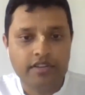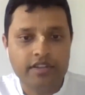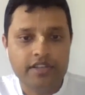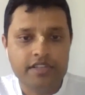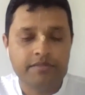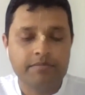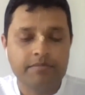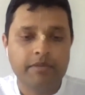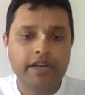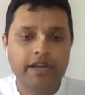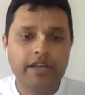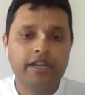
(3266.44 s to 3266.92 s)

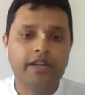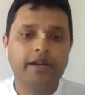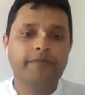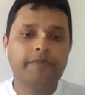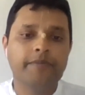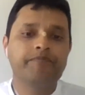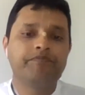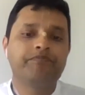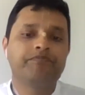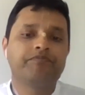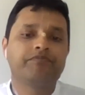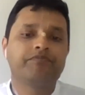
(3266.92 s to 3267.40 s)
this Maya.
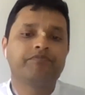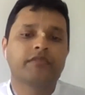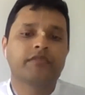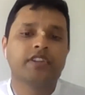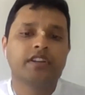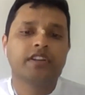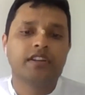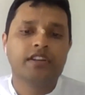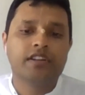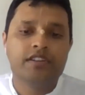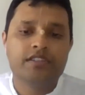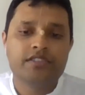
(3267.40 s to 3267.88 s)

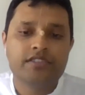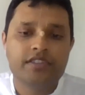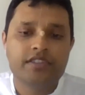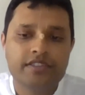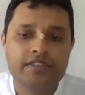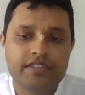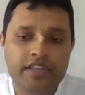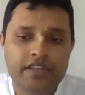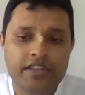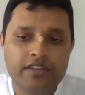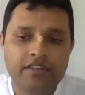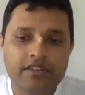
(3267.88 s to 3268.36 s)

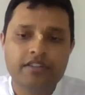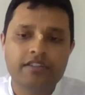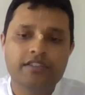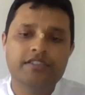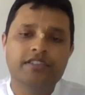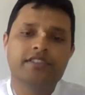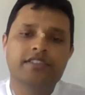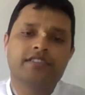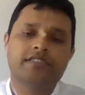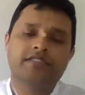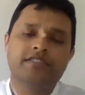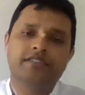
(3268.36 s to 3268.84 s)
She's saying, oh, no,
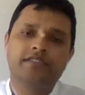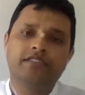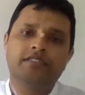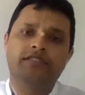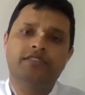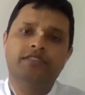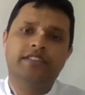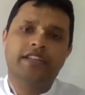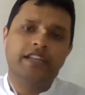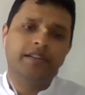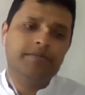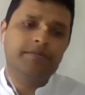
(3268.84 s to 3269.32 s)
just, you
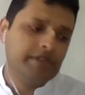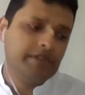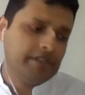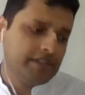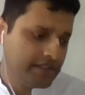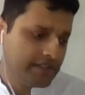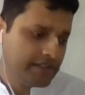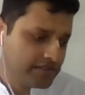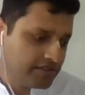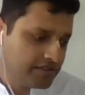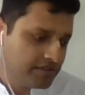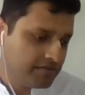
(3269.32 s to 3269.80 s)
know, 10
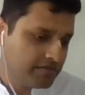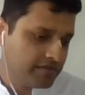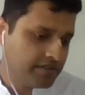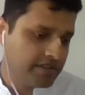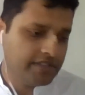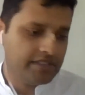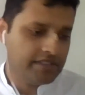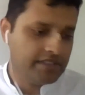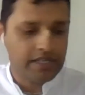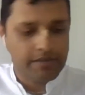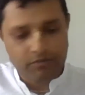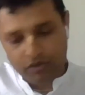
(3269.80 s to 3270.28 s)
minutes, don't
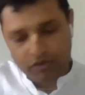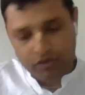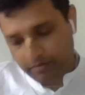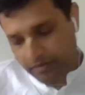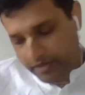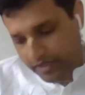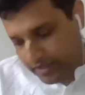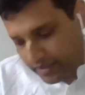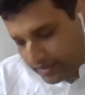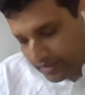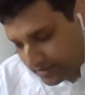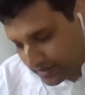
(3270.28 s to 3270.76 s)
worry, 10 more
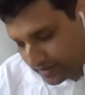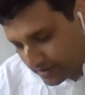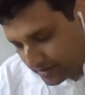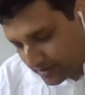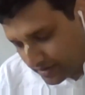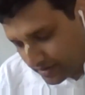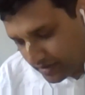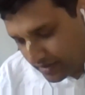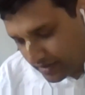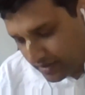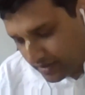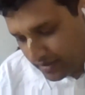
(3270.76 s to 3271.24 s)
minutes.
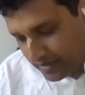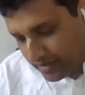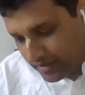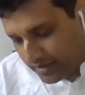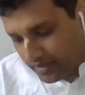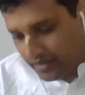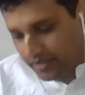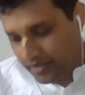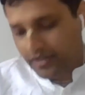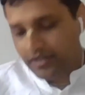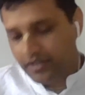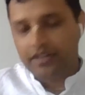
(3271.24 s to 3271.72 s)

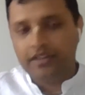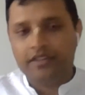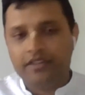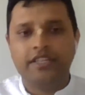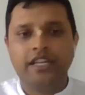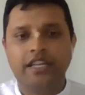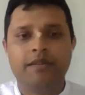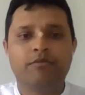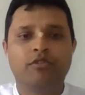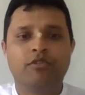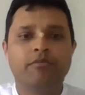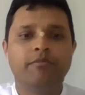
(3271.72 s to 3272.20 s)

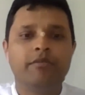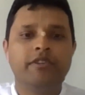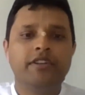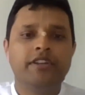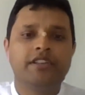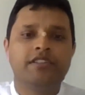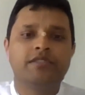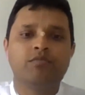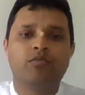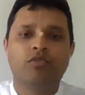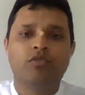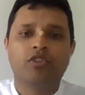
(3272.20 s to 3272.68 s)
10 more
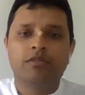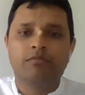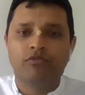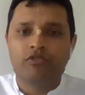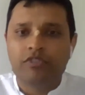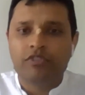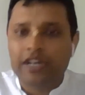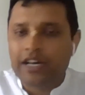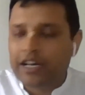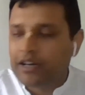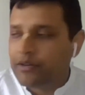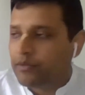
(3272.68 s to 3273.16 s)
minutes, one
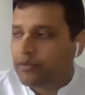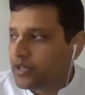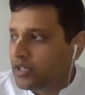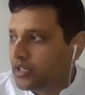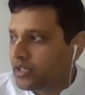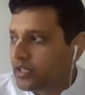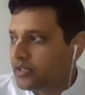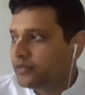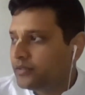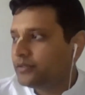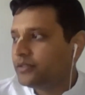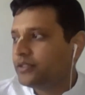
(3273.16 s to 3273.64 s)
more
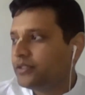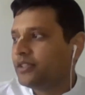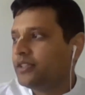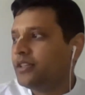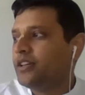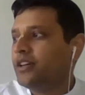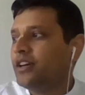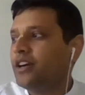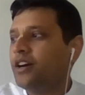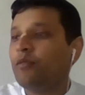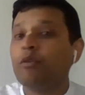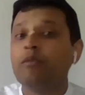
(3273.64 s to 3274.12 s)
hour,
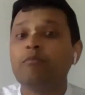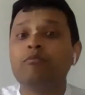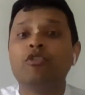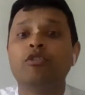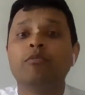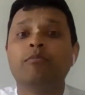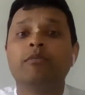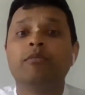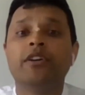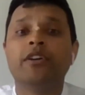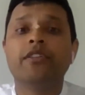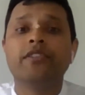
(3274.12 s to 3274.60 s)
one
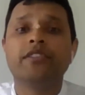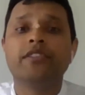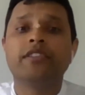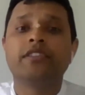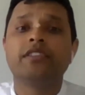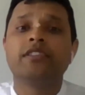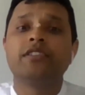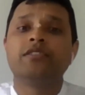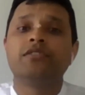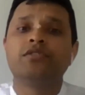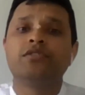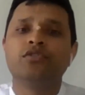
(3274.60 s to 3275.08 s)
more month,
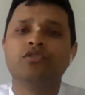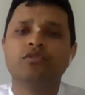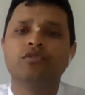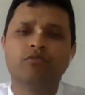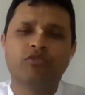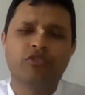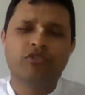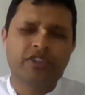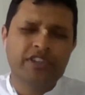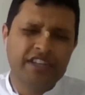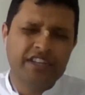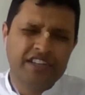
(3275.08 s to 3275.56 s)
two
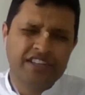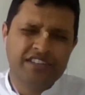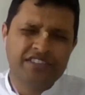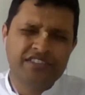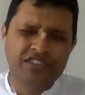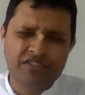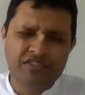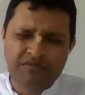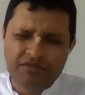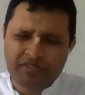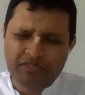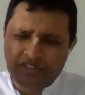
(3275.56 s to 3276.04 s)
more years,
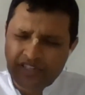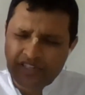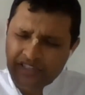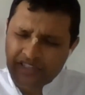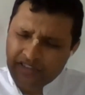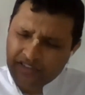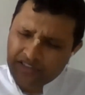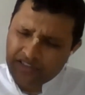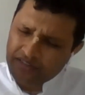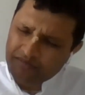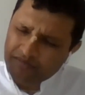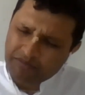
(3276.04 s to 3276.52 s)
don't worry,
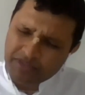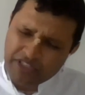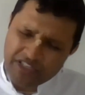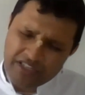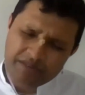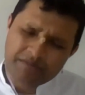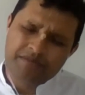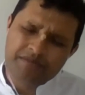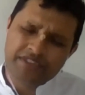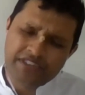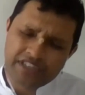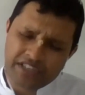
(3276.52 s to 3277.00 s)
you can
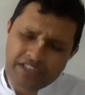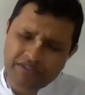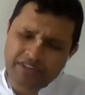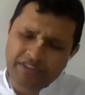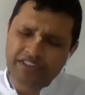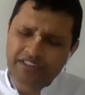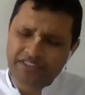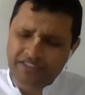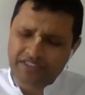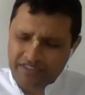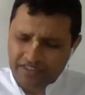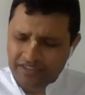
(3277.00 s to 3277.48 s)
become
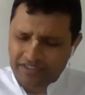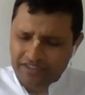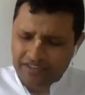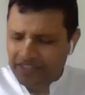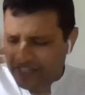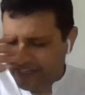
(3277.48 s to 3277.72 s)
serious another